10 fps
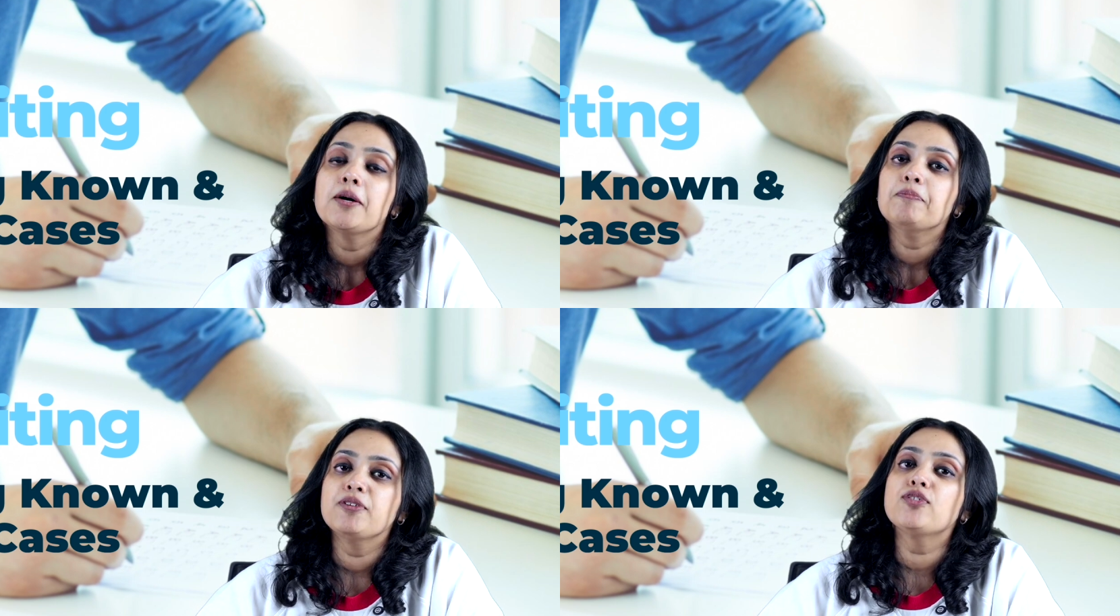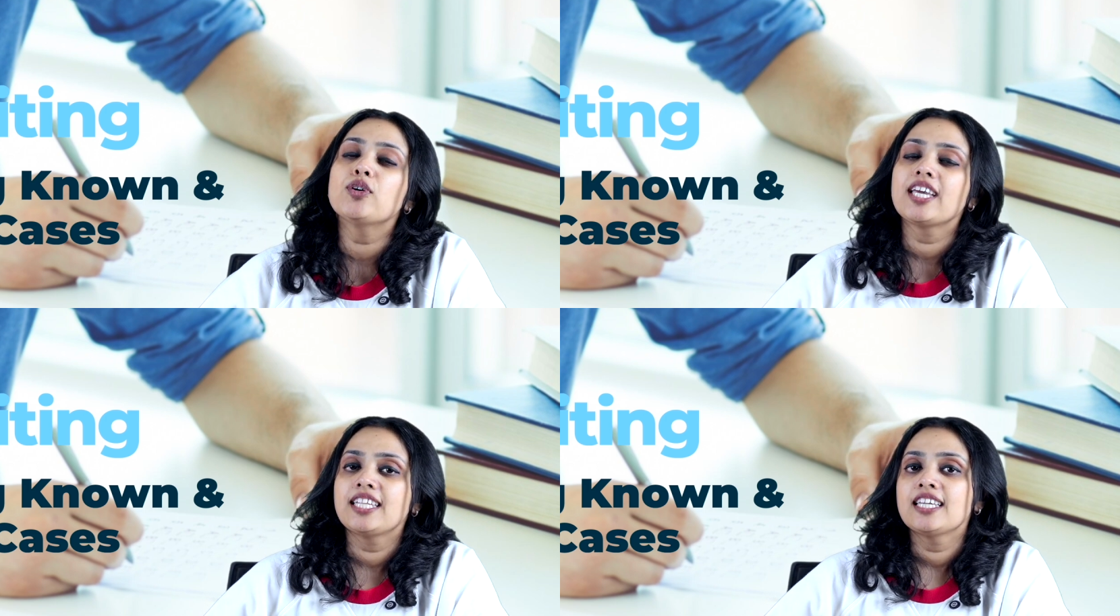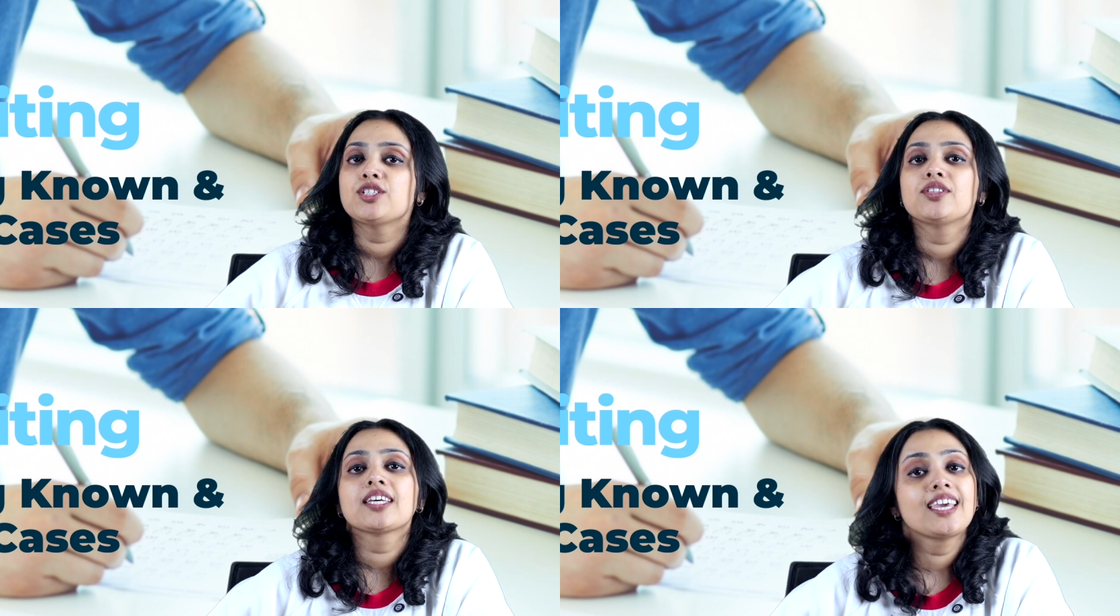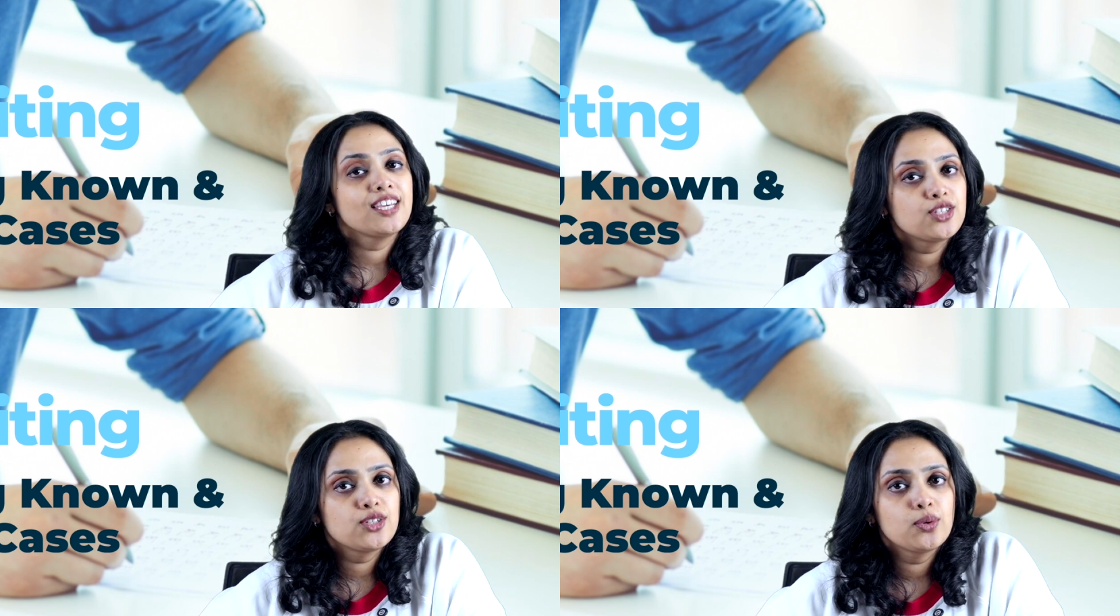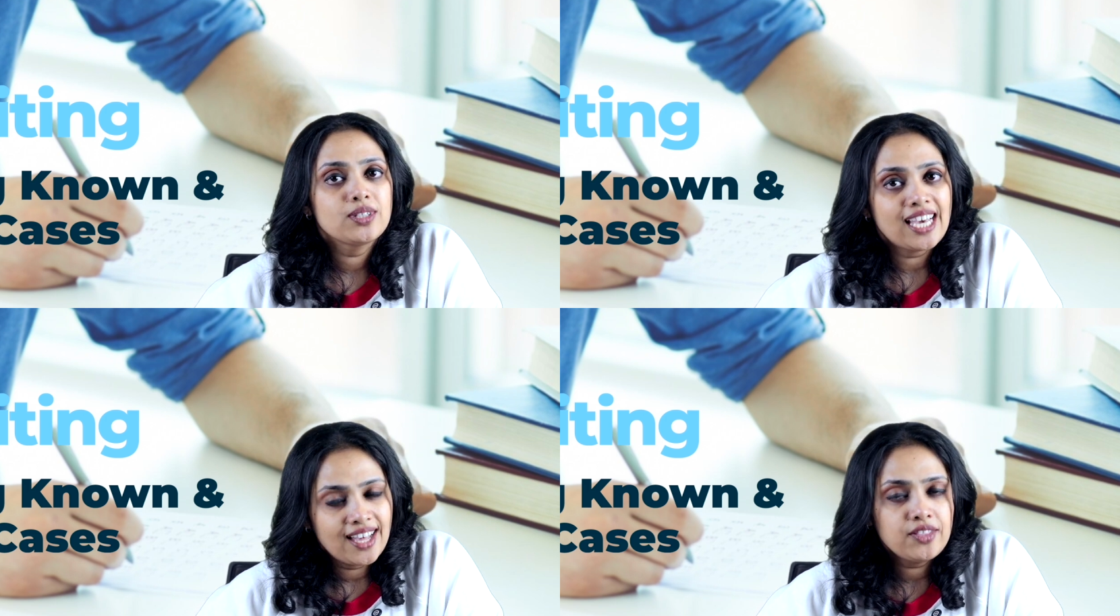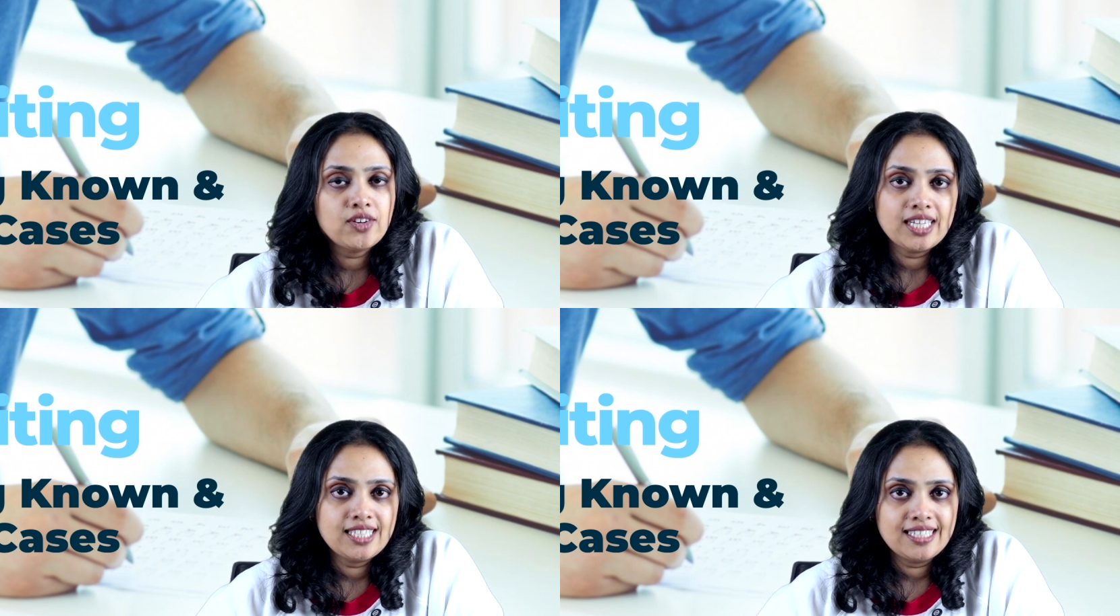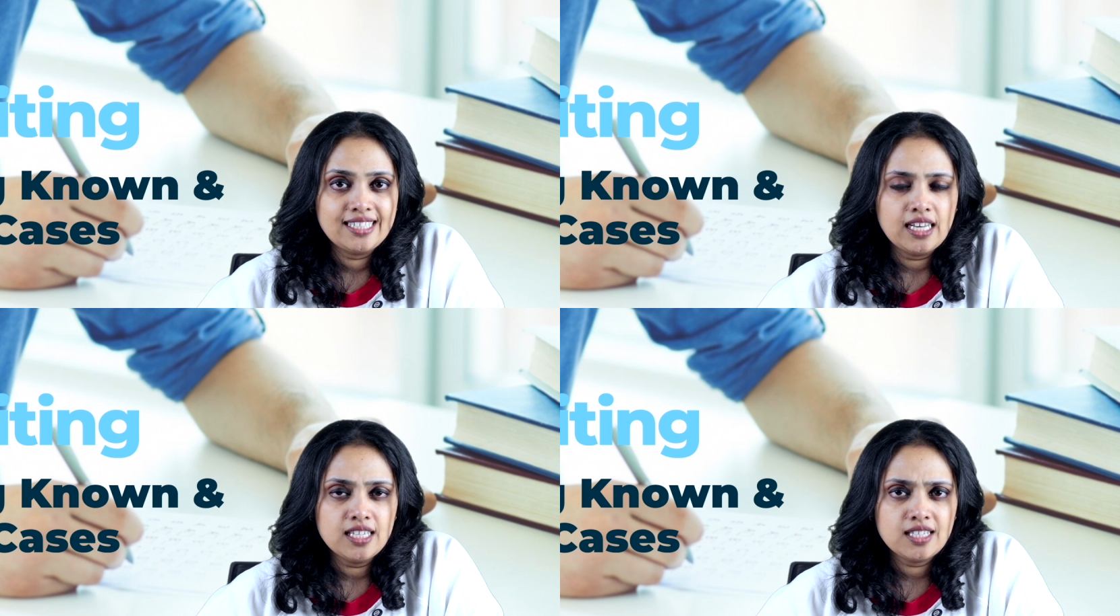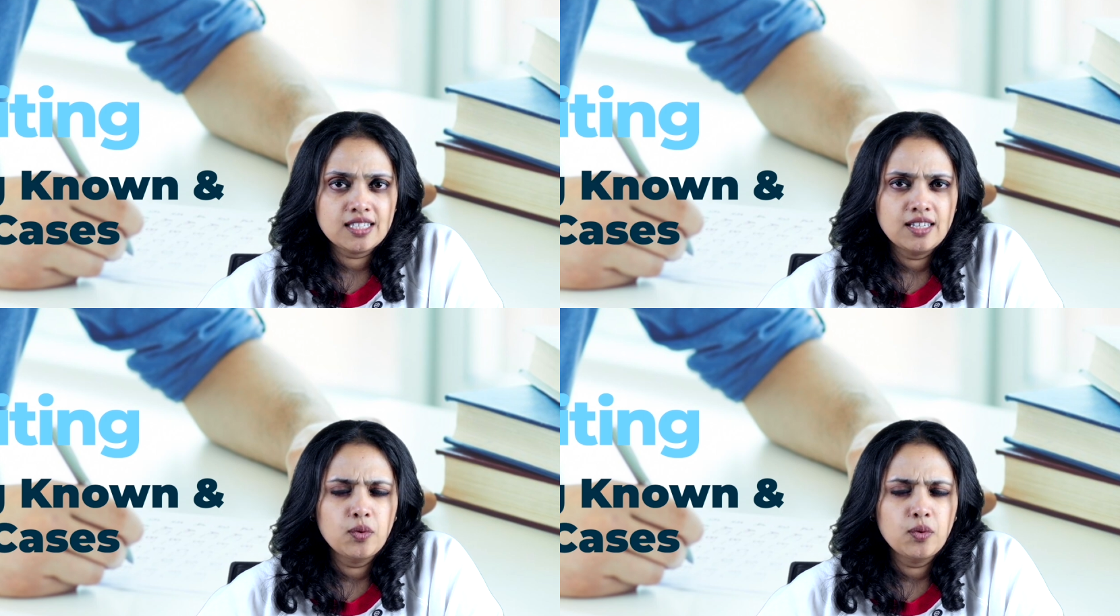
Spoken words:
Before getting into the case note and the writing task,